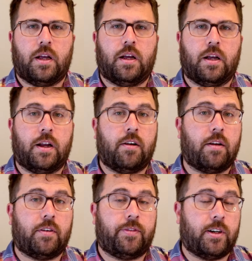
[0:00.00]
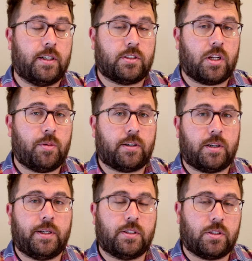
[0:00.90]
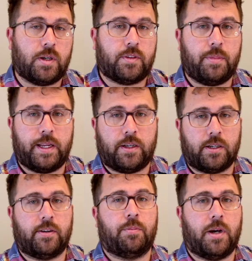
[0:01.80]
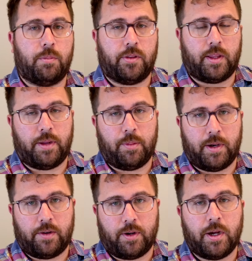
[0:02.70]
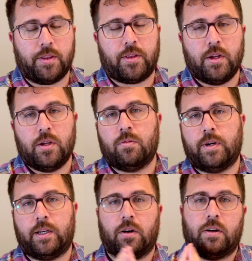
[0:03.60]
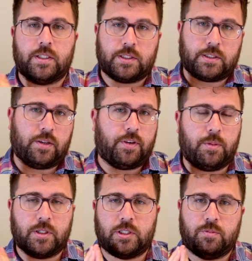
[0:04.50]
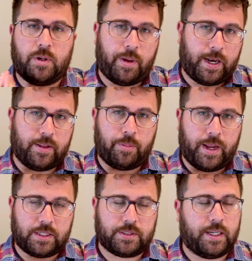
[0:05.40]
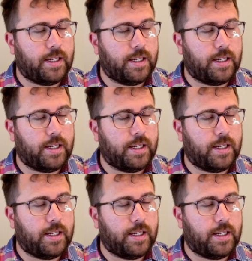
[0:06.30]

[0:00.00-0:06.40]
Uh, however, if you're in an installment agreement, you still have to make your agreed upon monthly payment every month, regardless of how much you prepaid in the past.